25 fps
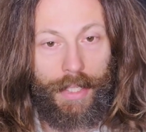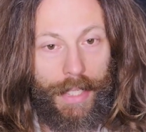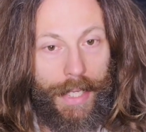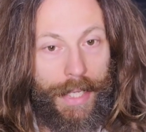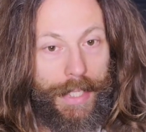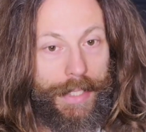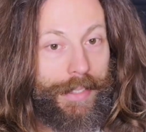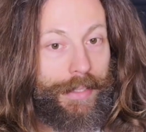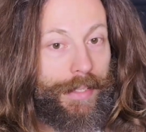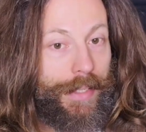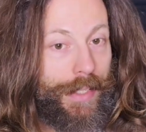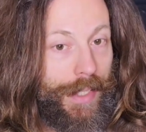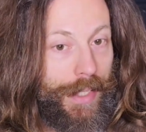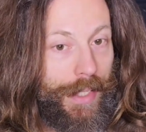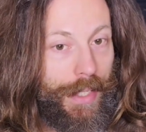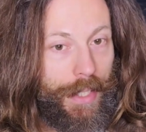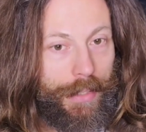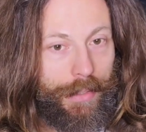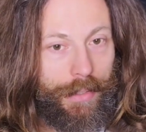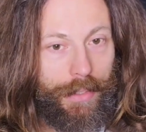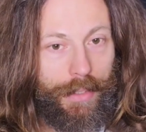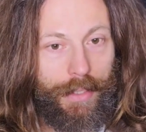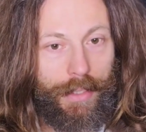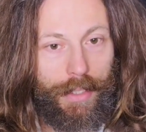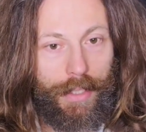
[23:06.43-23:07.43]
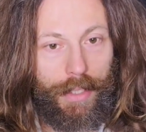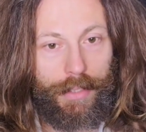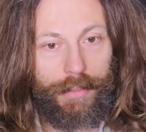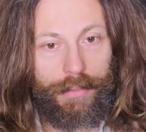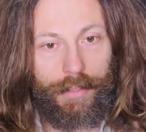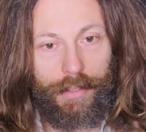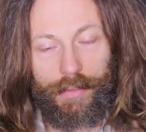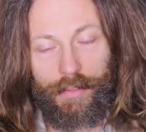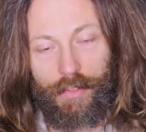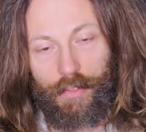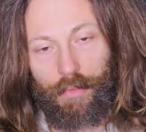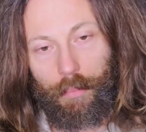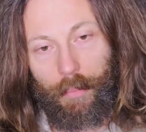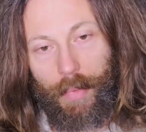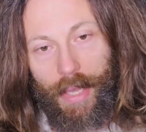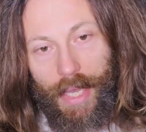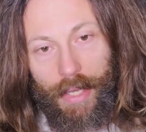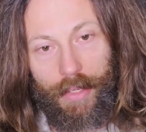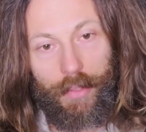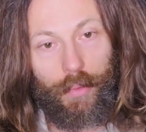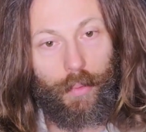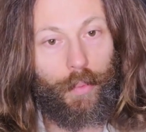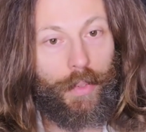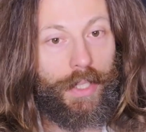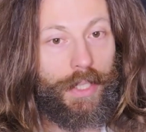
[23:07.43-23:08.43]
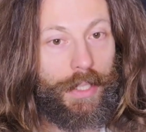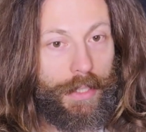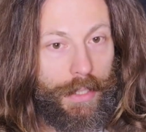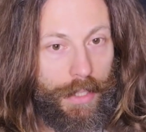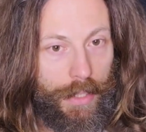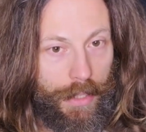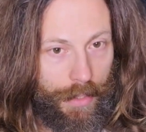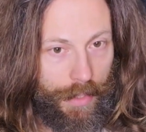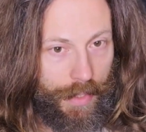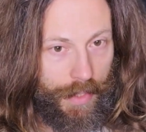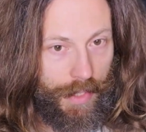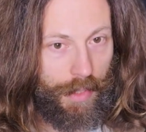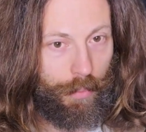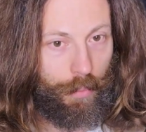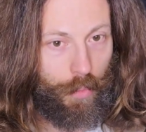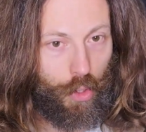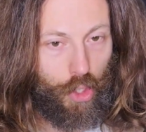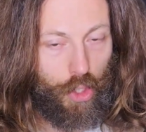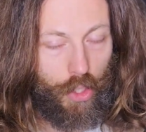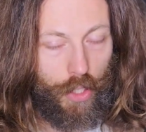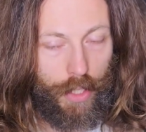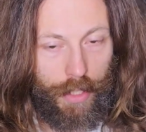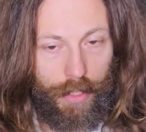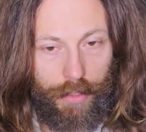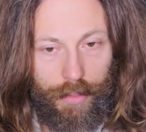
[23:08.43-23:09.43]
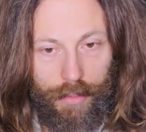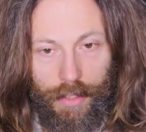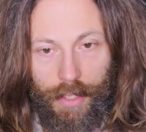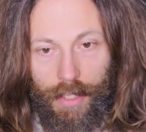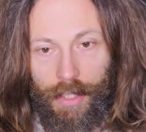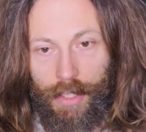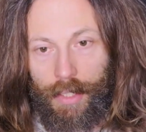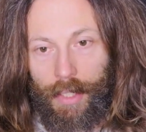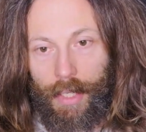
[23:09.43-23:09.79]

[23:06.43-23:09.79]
it's this idea that man really is a machine